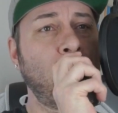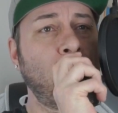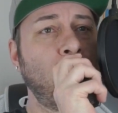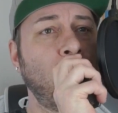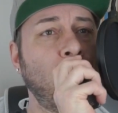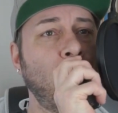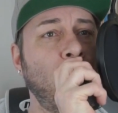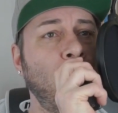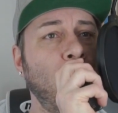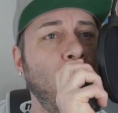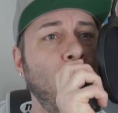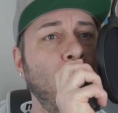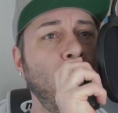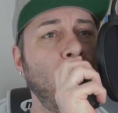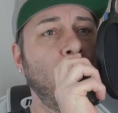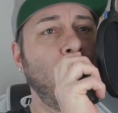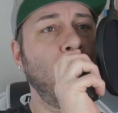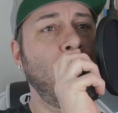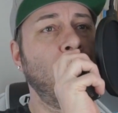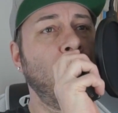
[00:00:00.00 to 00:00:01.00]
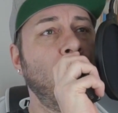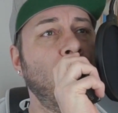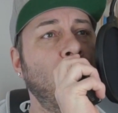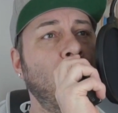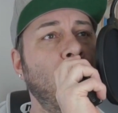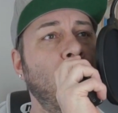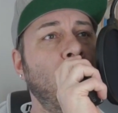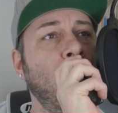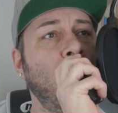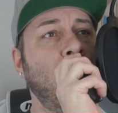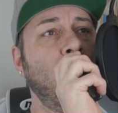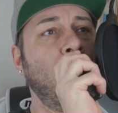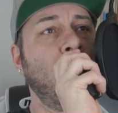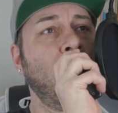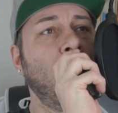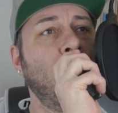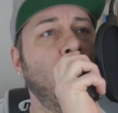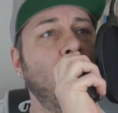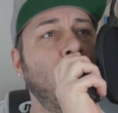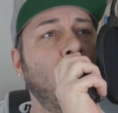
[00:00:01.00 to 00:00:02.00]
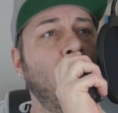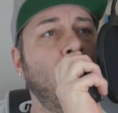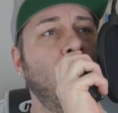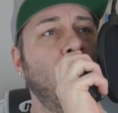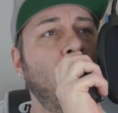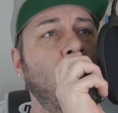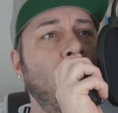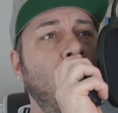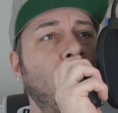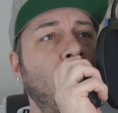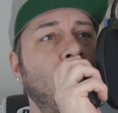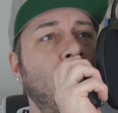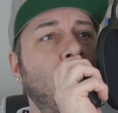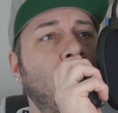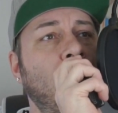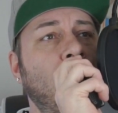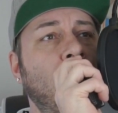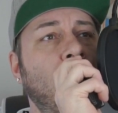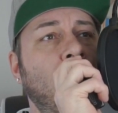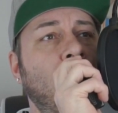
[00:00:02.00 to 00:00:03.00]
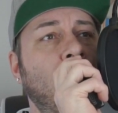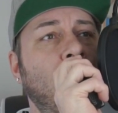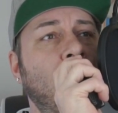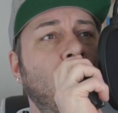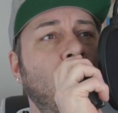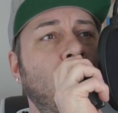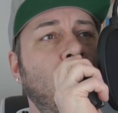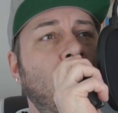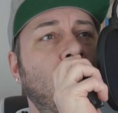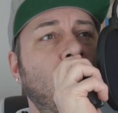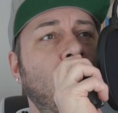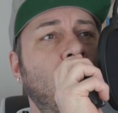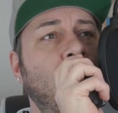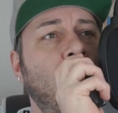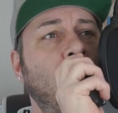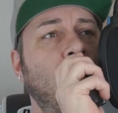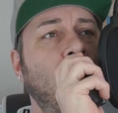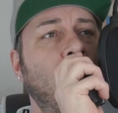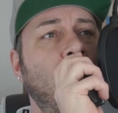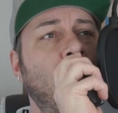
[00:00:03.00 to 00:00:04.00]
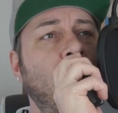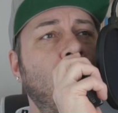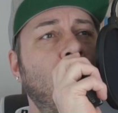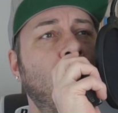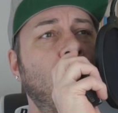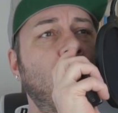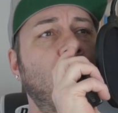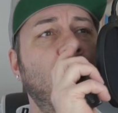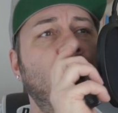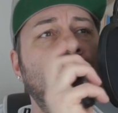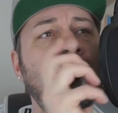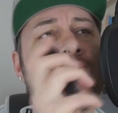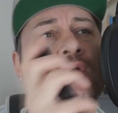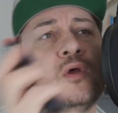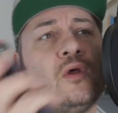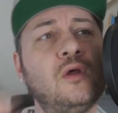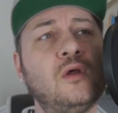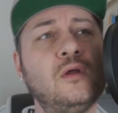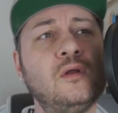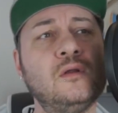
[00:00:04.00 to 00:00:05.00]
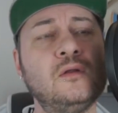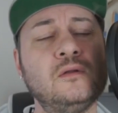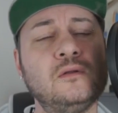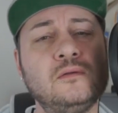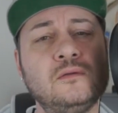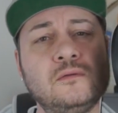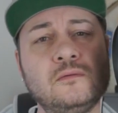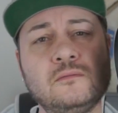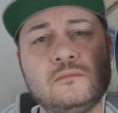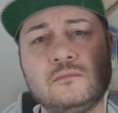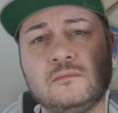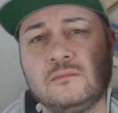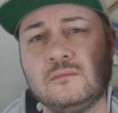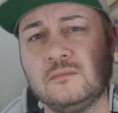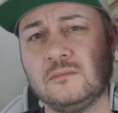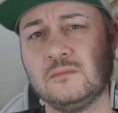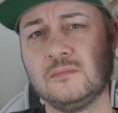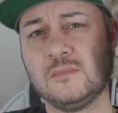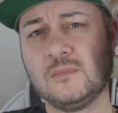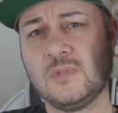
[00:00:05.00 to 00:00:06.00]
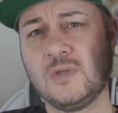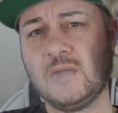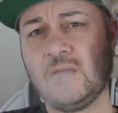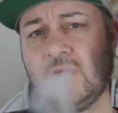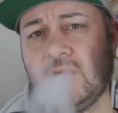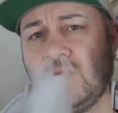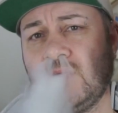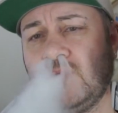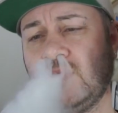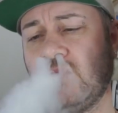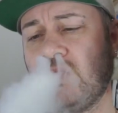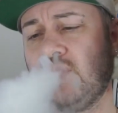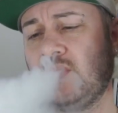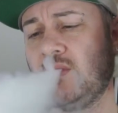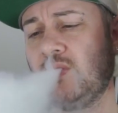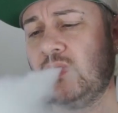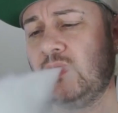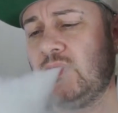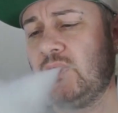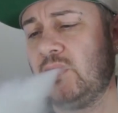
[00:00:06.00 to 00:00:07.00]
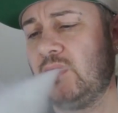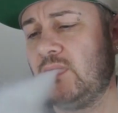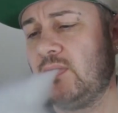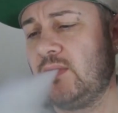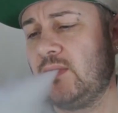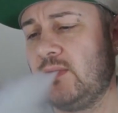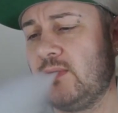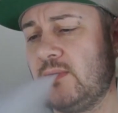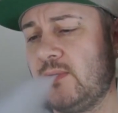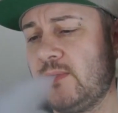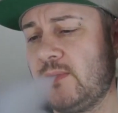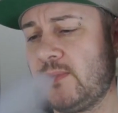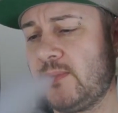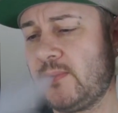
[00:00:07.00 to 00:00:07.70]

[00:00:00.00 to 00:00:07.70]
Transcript: No one is speaking in this clip.